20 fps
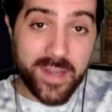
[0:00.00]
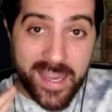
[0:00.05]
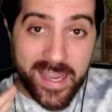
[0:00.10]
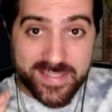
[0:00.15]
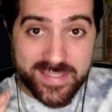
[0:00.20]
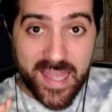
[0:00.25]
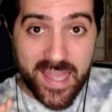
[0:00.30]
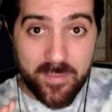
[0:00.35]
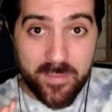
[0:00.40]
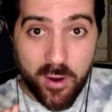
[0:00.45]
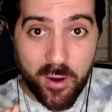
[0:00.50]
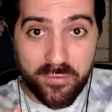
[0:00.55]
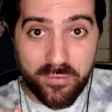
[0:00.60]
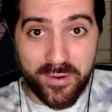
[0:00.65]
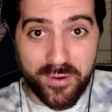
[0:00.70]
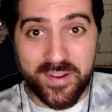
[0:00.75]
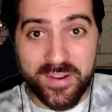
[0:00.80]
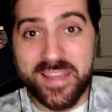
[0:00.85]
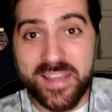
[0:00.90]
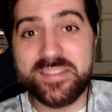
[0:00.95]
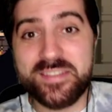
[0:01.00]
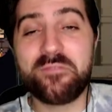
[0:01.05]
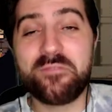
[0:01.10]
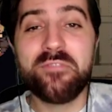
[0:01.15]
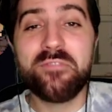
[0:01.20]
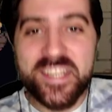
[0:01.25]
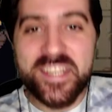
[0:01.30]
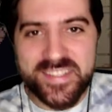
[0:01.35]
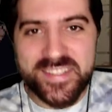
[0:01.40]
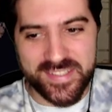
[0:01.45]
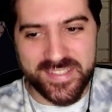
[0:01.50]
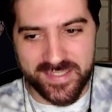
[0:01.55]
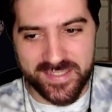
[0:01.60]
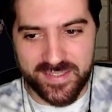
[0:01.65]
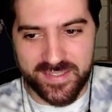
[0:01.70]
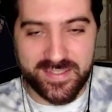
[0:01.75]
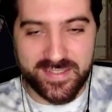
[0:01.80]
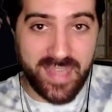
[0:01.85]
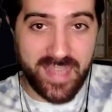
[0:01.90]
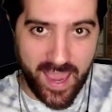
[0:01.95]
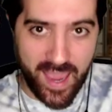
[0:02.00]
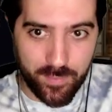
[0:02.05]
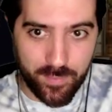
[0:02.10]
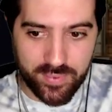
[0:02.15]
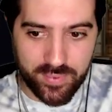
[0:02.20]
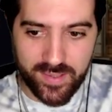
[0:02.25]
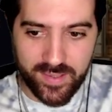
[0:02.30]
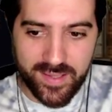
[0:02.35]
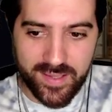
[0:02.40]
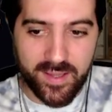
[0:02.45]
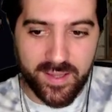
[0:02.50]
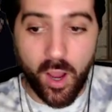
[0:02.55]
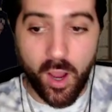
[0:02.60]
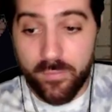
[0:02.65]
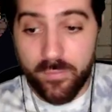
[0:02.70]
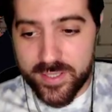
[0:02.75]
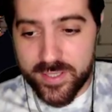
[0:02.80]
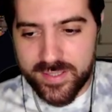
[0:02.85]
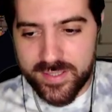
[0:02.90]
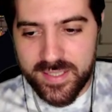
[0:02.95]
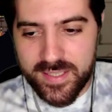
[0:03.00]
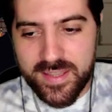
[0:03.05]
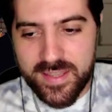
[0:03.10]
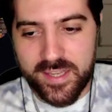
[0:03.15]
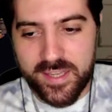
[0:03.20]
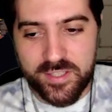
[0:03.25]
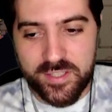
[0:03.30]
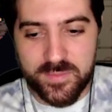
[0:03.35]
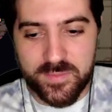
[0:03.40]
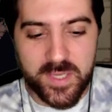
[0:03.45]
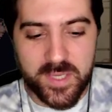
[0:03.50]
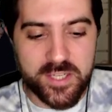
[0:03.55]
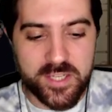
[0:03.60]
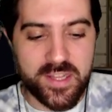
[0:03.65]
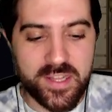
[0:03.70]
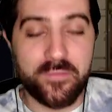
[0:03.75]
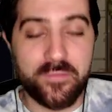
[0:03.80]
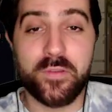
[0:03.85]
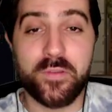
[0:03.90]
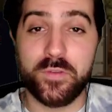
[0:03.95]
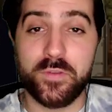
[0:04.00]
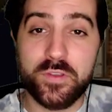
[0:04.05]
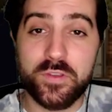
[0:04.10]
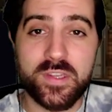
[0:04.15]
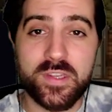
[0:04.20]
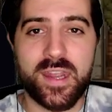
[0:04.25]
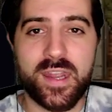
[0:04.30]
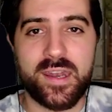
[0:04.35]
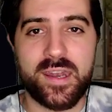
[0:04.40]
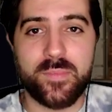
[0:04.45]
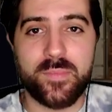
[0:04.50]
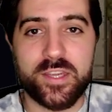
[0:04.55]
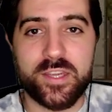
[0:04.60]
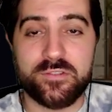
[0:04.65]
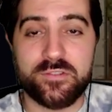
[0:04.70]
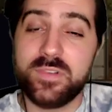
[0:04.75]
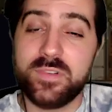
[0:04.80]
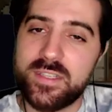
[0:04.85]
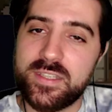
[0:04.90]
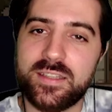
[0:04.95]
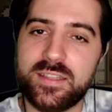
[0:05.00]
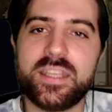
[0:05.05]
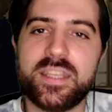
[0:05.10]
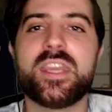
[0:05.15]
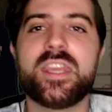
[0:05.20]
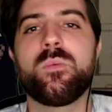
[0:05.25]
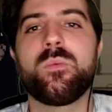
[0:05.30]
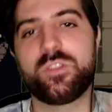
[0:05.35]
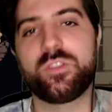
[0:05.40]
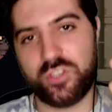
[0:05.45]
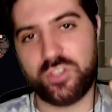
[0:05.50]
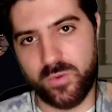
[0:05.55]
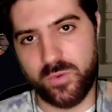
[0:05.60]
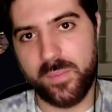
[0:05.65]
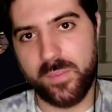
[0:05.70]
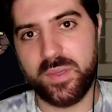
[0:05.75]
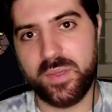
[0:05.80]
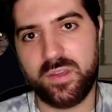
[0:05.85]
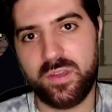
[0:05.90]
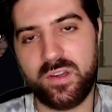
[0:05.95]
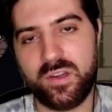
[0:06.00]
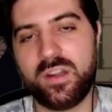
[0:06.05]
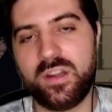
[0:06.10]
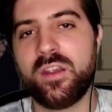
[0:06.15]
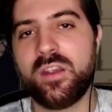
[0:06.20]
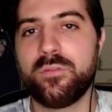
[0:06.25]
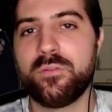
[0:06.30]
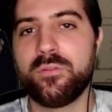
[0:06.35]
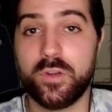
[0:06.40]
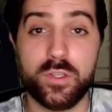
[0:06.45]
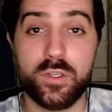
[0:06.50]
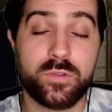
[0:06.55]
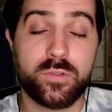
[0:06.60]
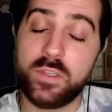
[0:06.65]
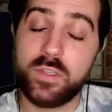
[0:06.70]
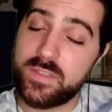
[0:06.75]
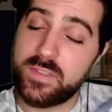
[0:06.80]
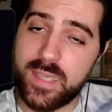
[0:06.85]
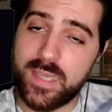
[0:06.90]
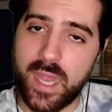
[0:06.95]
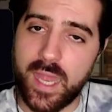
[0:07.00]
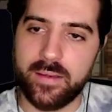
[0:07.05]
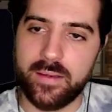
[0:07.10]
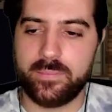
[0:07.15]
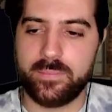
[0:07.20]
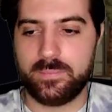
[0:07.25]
next tab over is the Recent. And obviously, that just means that if you've used an animation recently, it will show up here for you to use again.